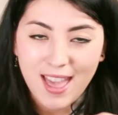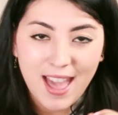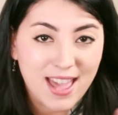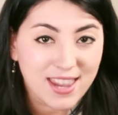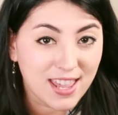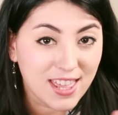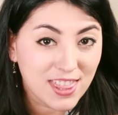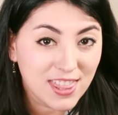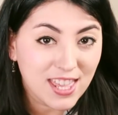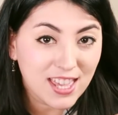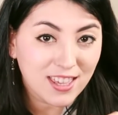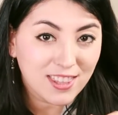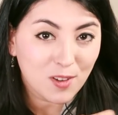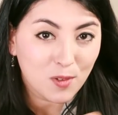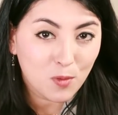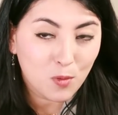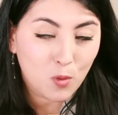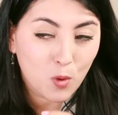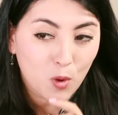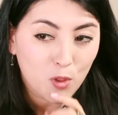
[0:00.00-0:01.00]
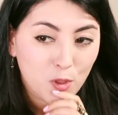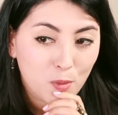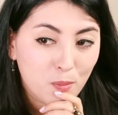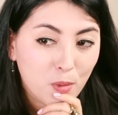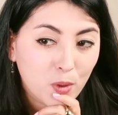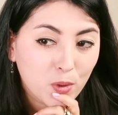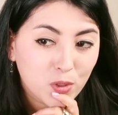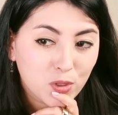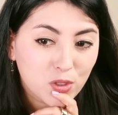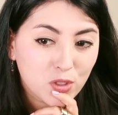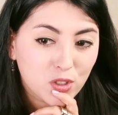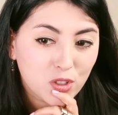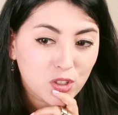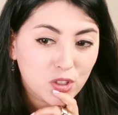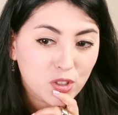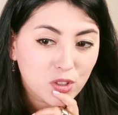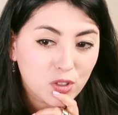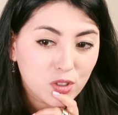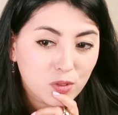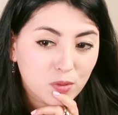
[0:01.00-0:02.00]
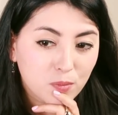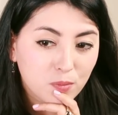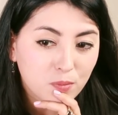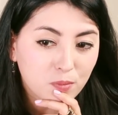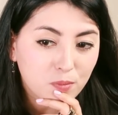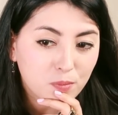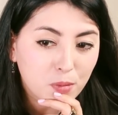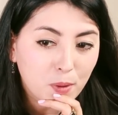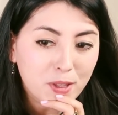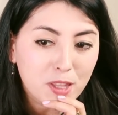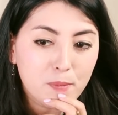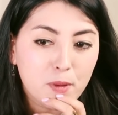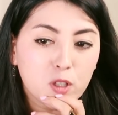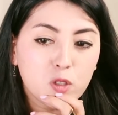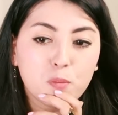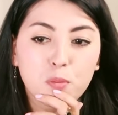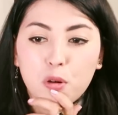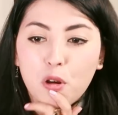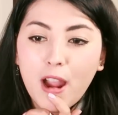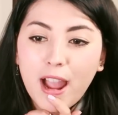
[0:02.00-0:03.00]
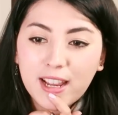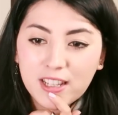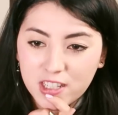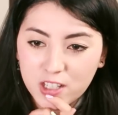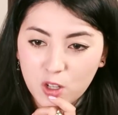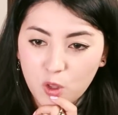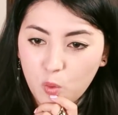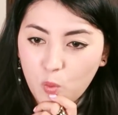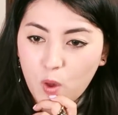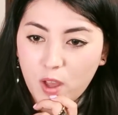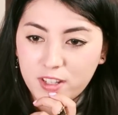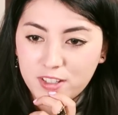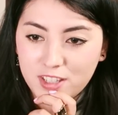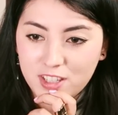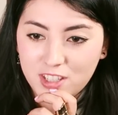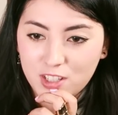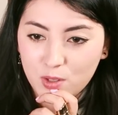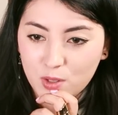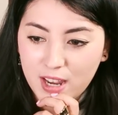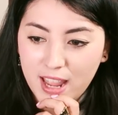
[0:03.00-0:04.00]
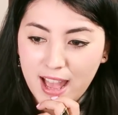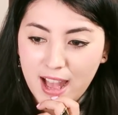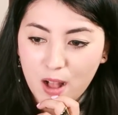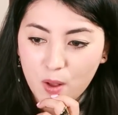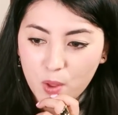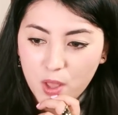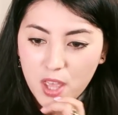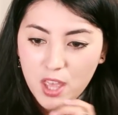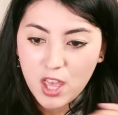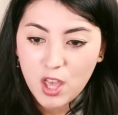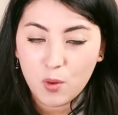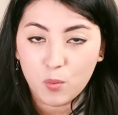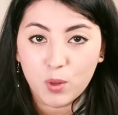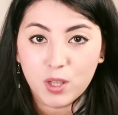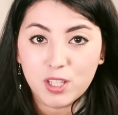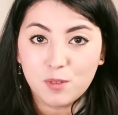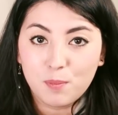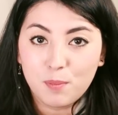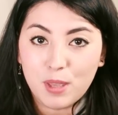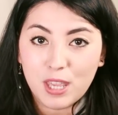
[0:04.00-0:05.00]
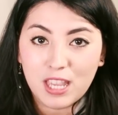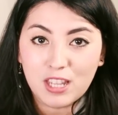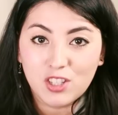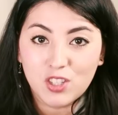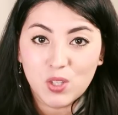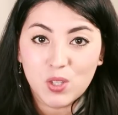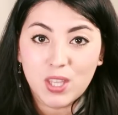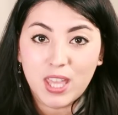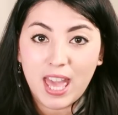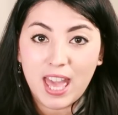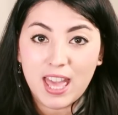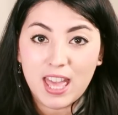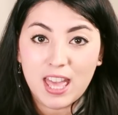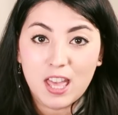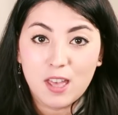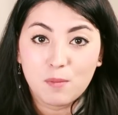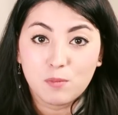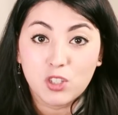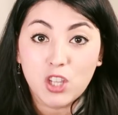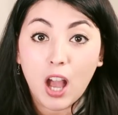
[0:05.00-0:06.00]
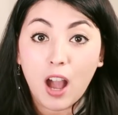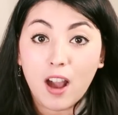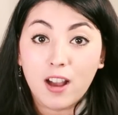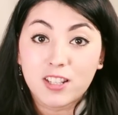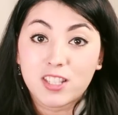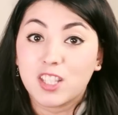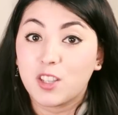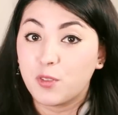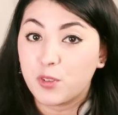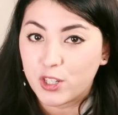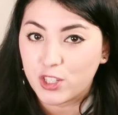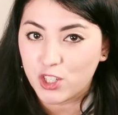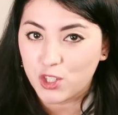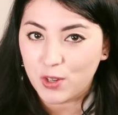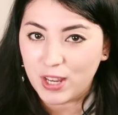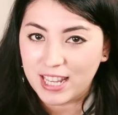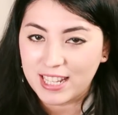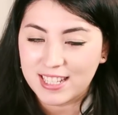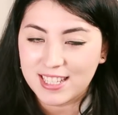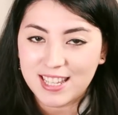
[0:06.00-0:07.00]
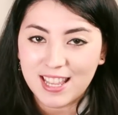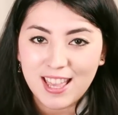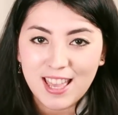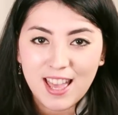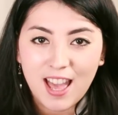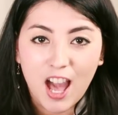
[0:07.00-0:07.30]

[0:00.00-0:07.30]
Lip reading: And I think probably the most practical one to do now would be to get him to ask for a treat,